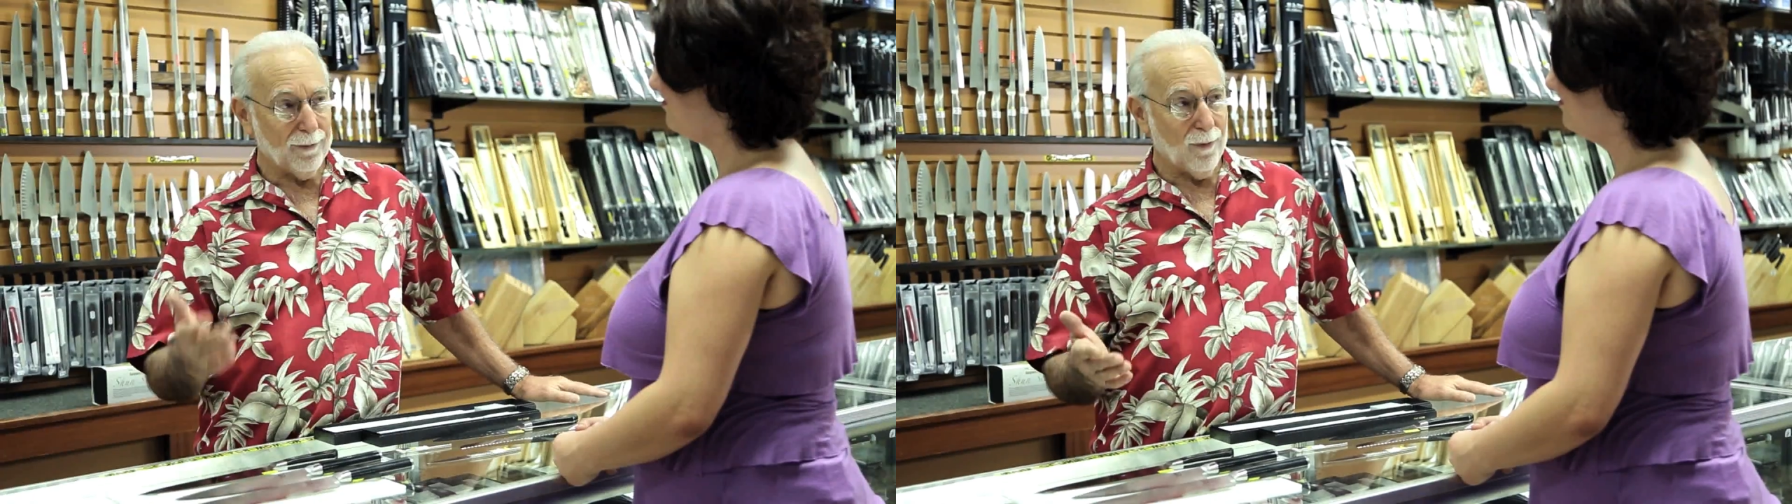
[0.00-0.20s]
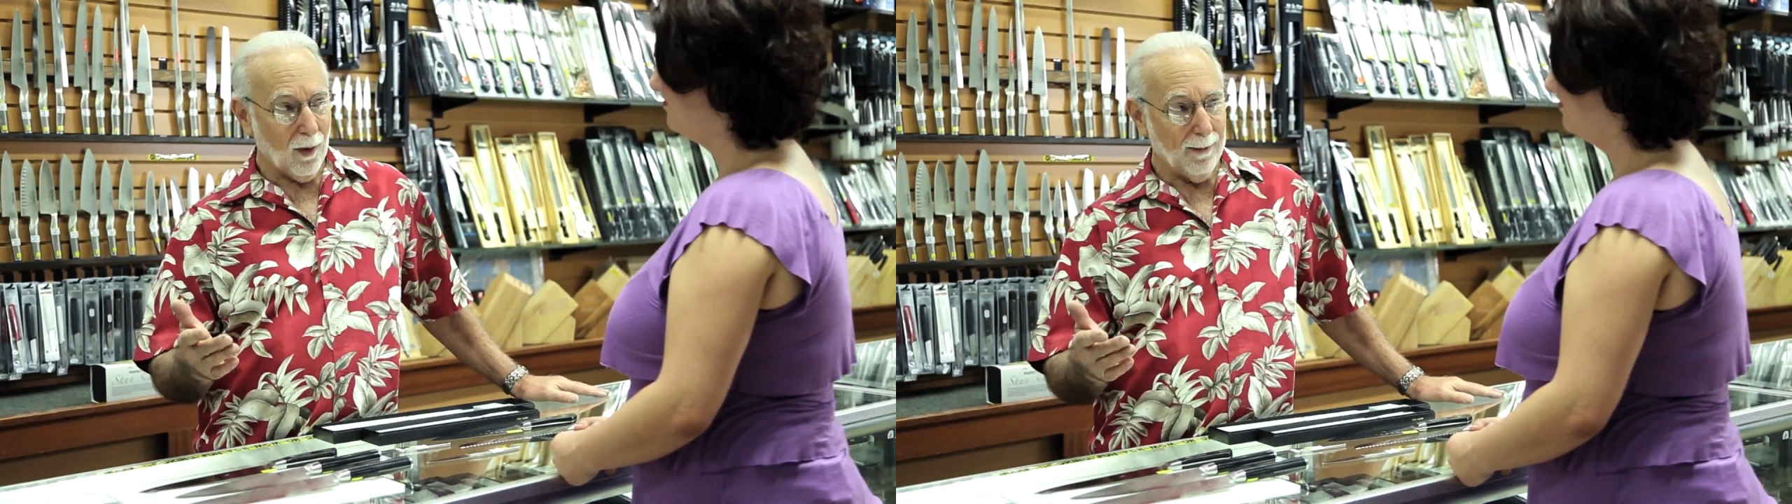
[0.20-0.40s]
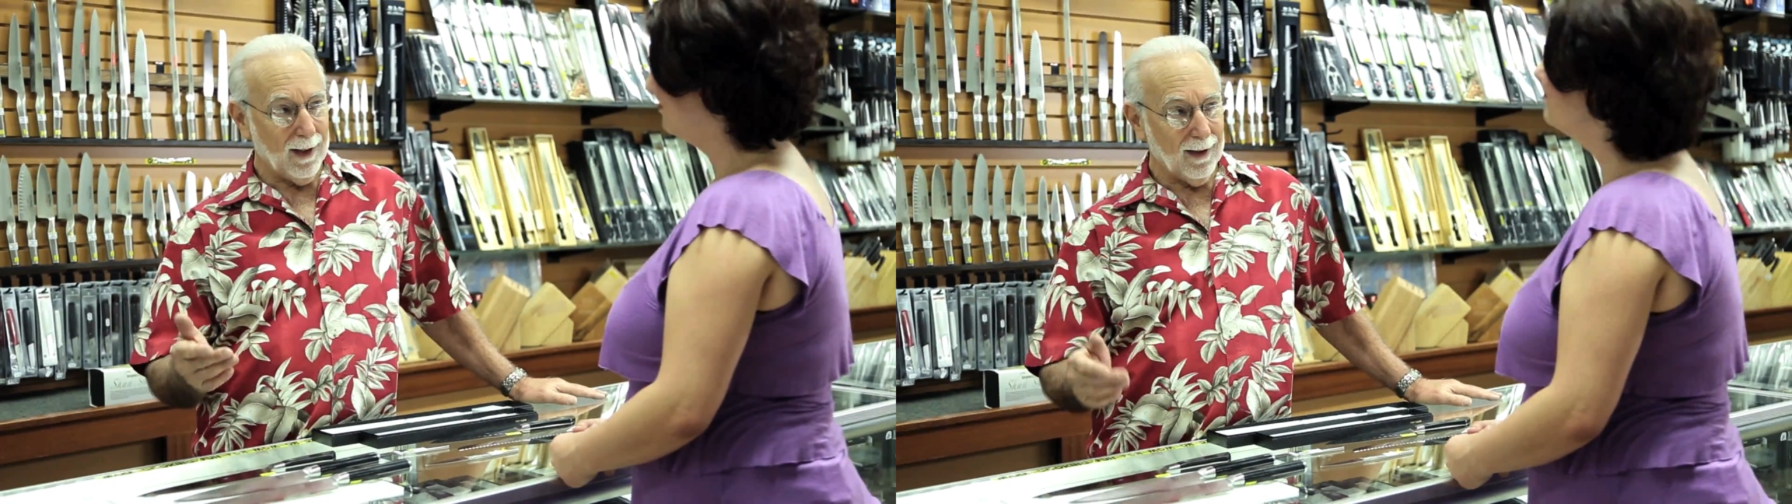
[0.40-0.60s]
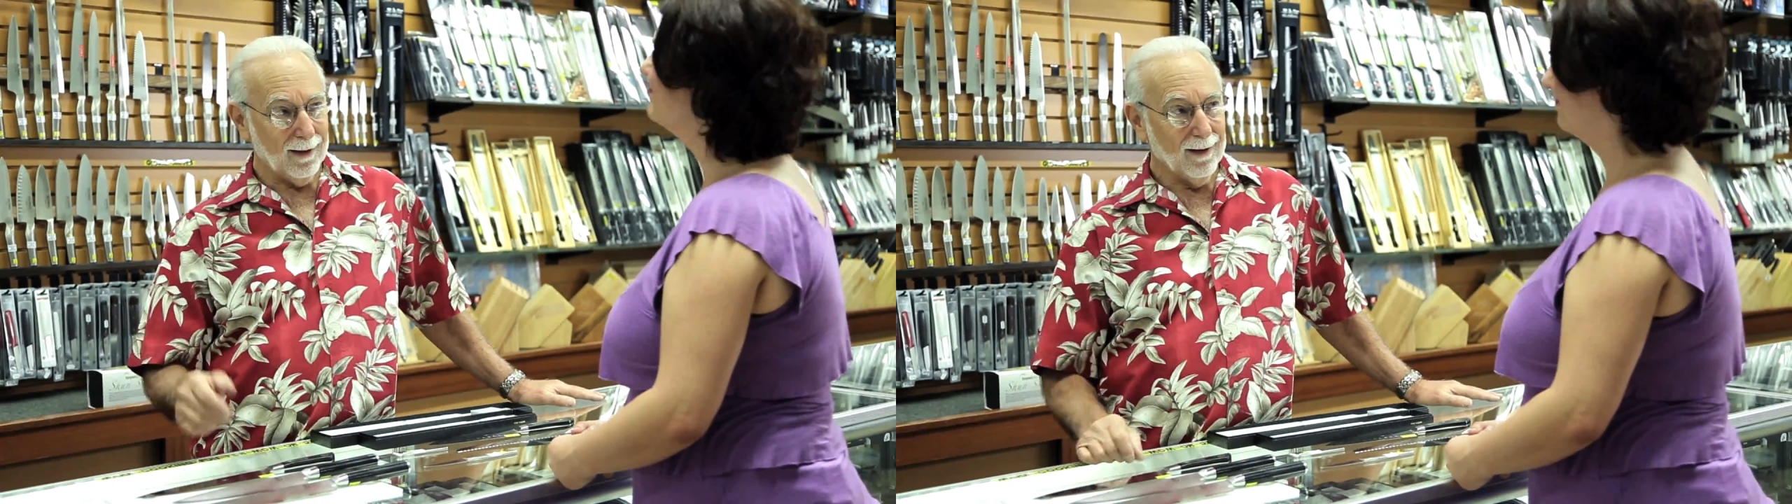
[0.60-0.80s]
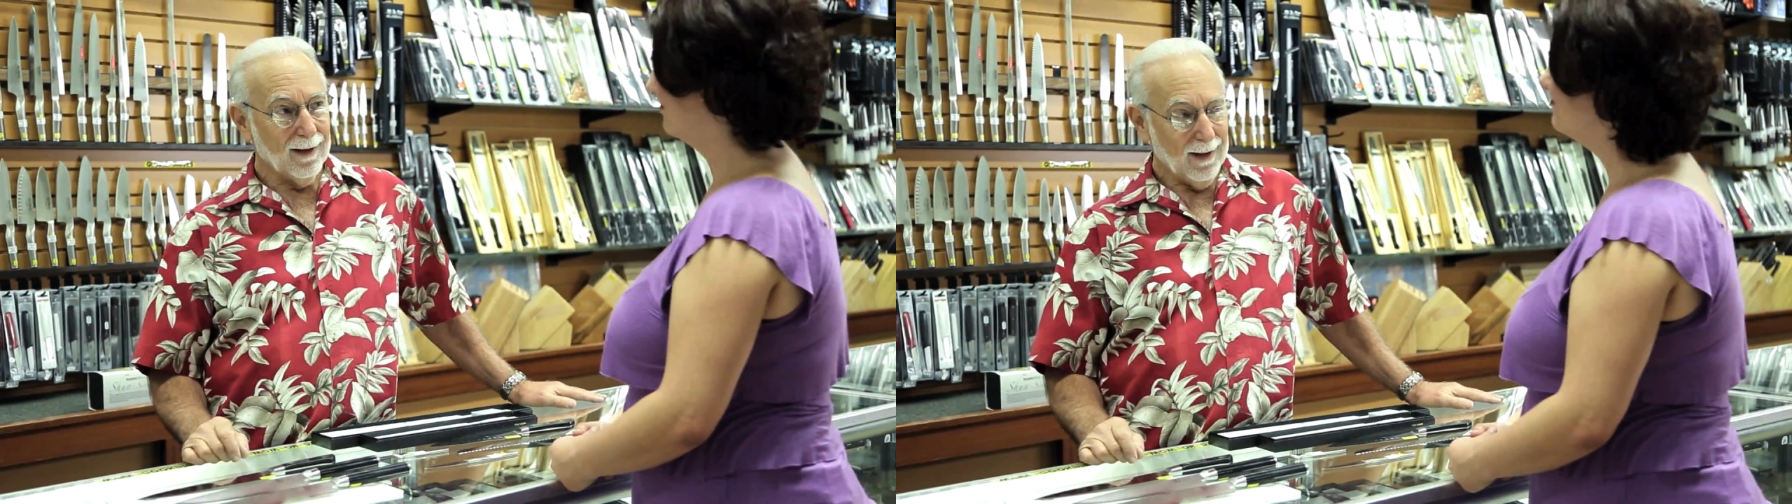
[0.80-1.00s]

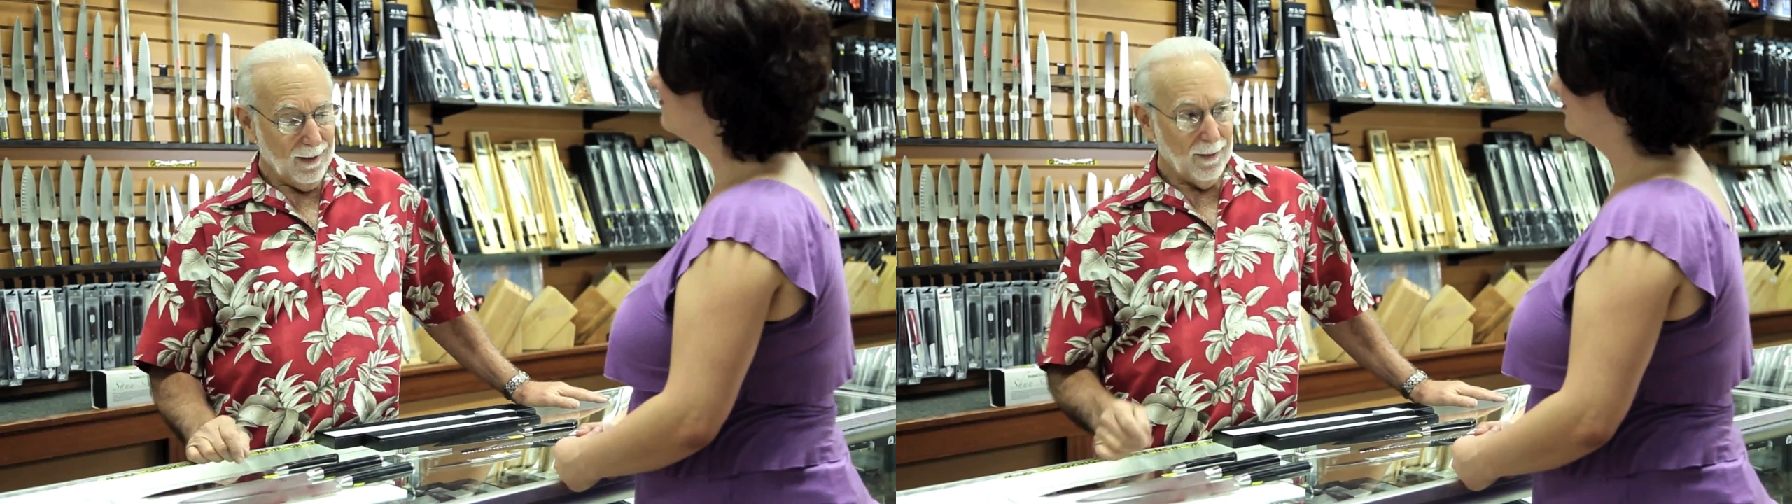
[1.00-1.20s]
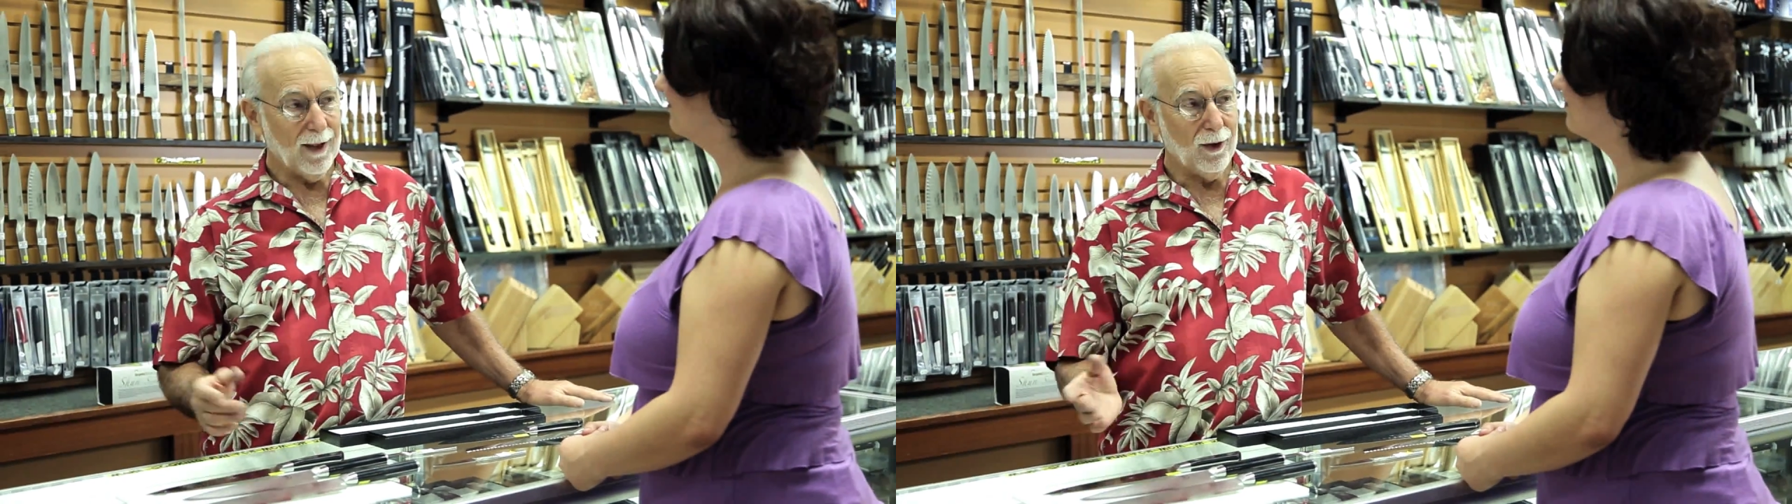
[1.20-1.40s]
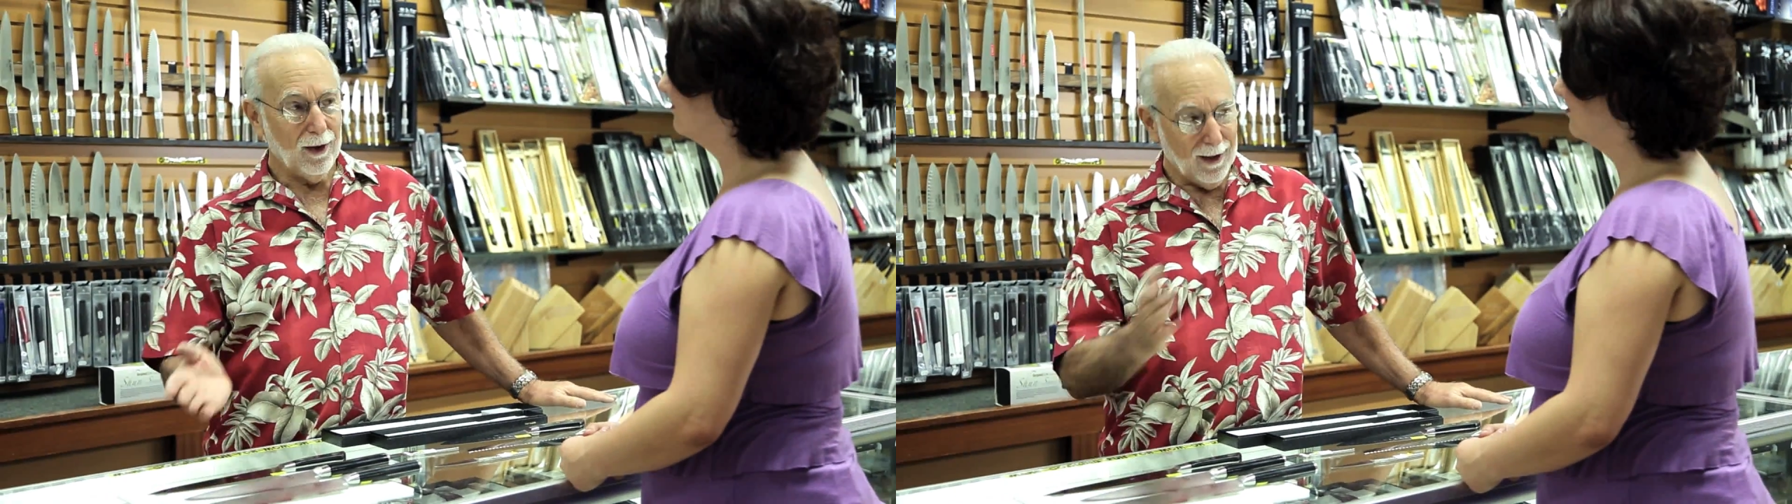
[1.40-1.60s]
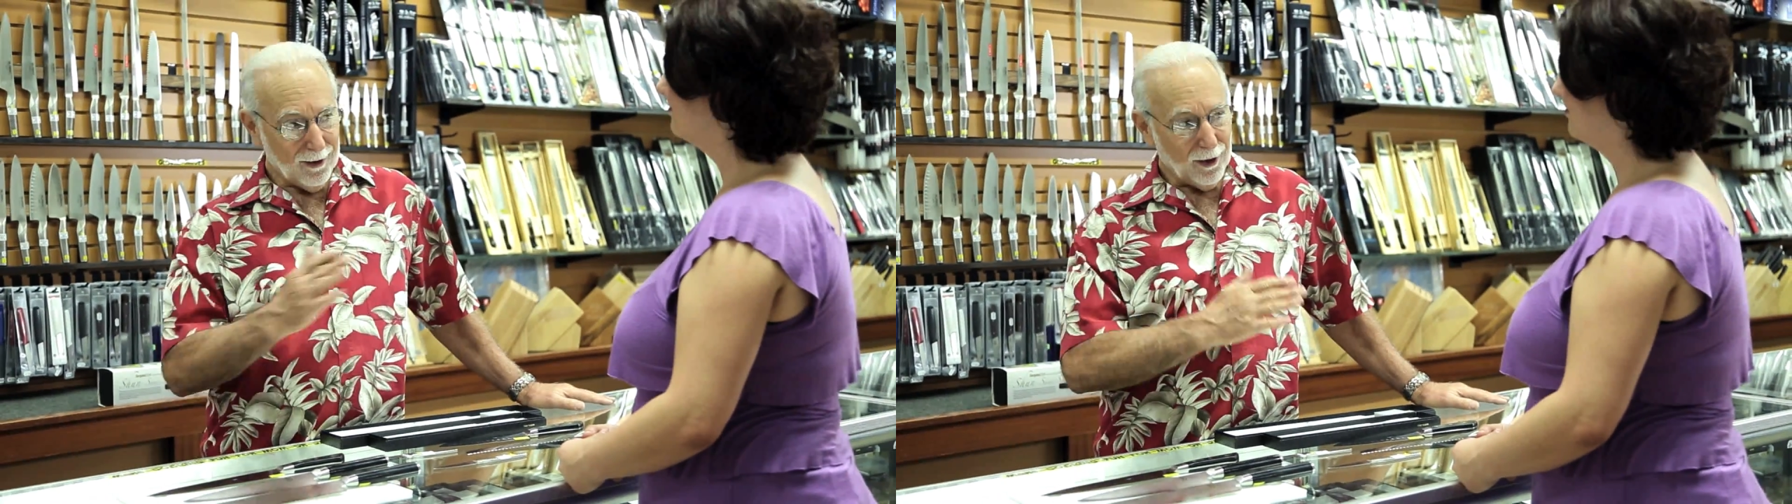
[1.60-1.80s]
performing, then you need